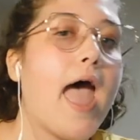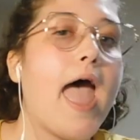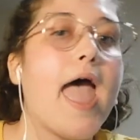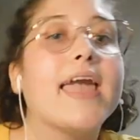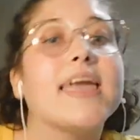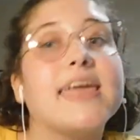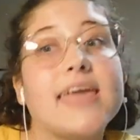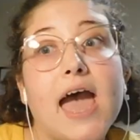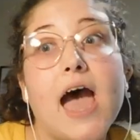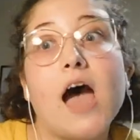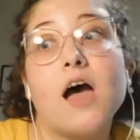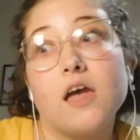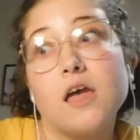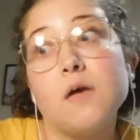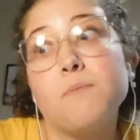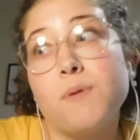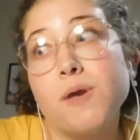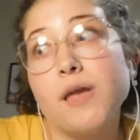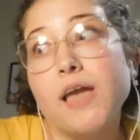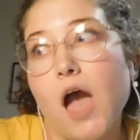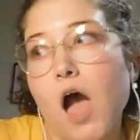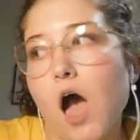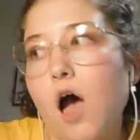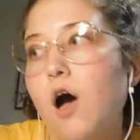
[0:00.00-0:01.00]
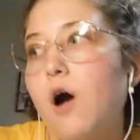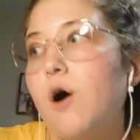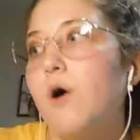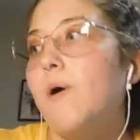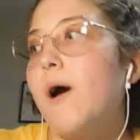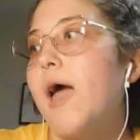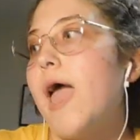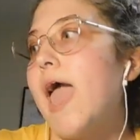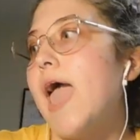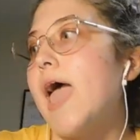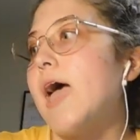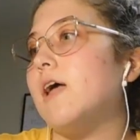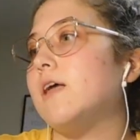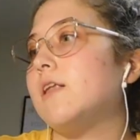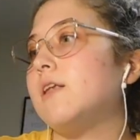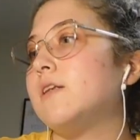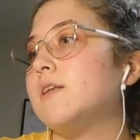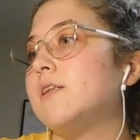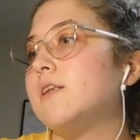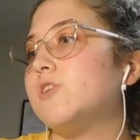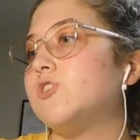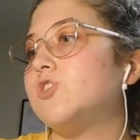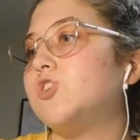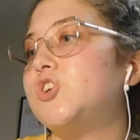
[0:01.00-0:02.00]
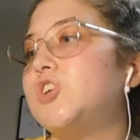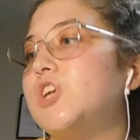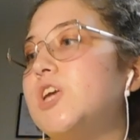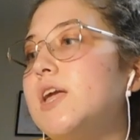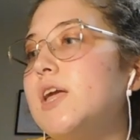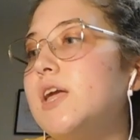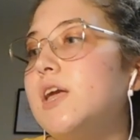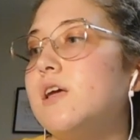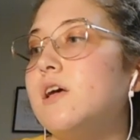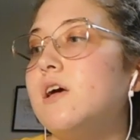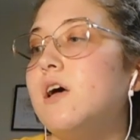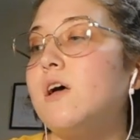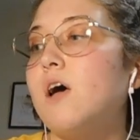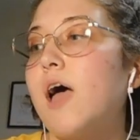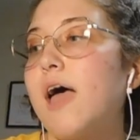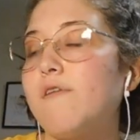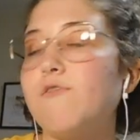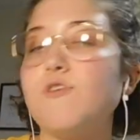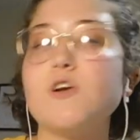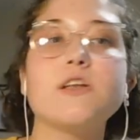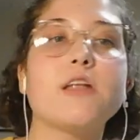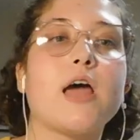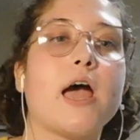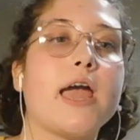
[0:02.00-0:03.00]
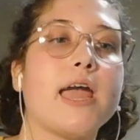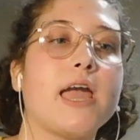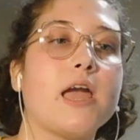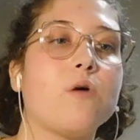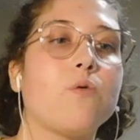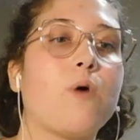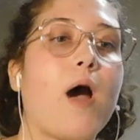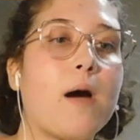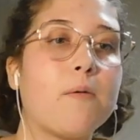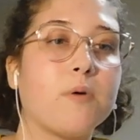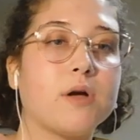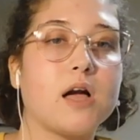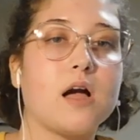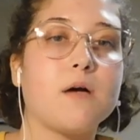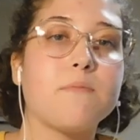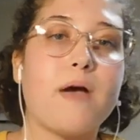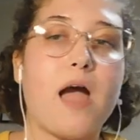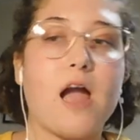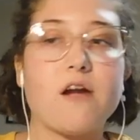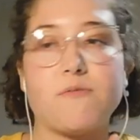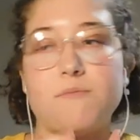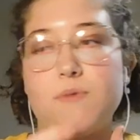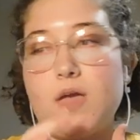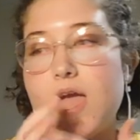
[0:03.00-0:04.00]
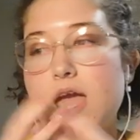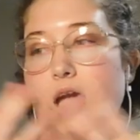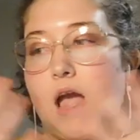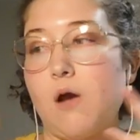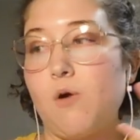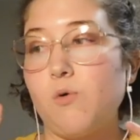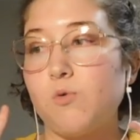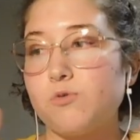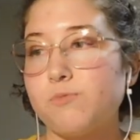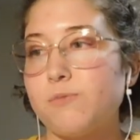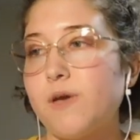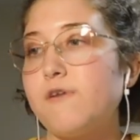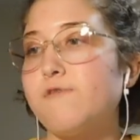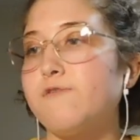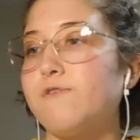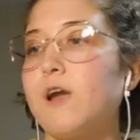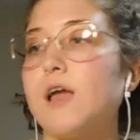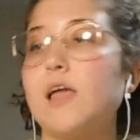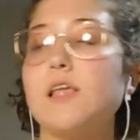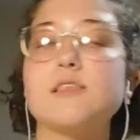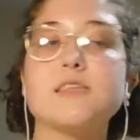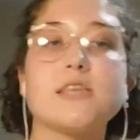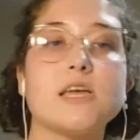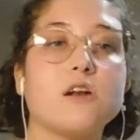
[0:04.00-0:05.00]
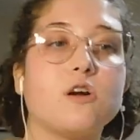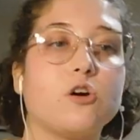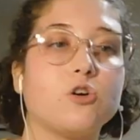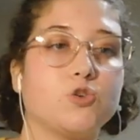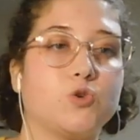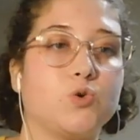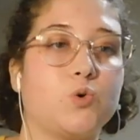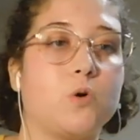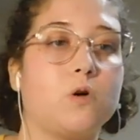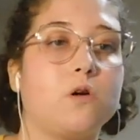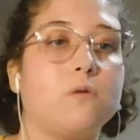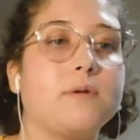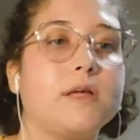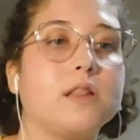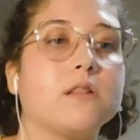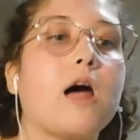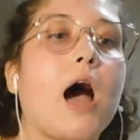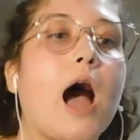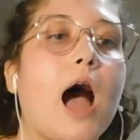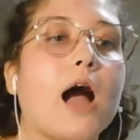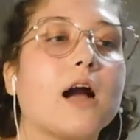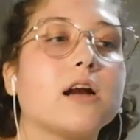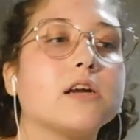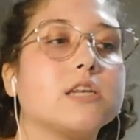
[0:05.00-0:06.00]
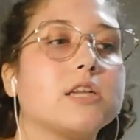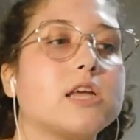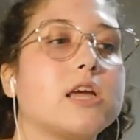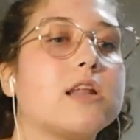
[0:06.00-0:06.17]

Yeah, a big uh-oh. And she, every night, I would come back from hanging out with my friends and our door would be locked.